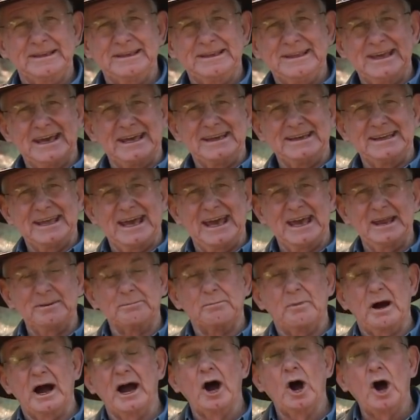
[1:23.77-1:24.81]
Dear Dad,
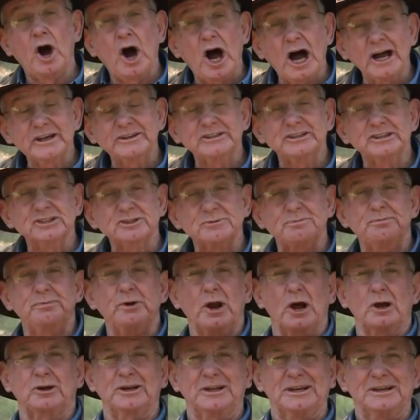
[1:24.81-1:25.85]
my heart is
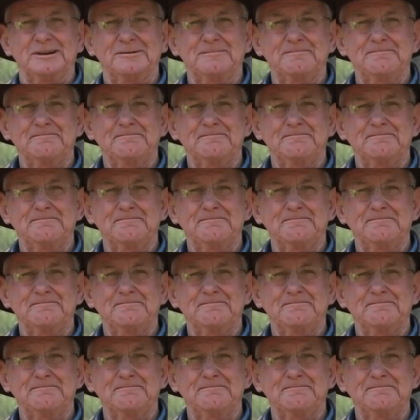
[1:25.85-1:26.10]
broken.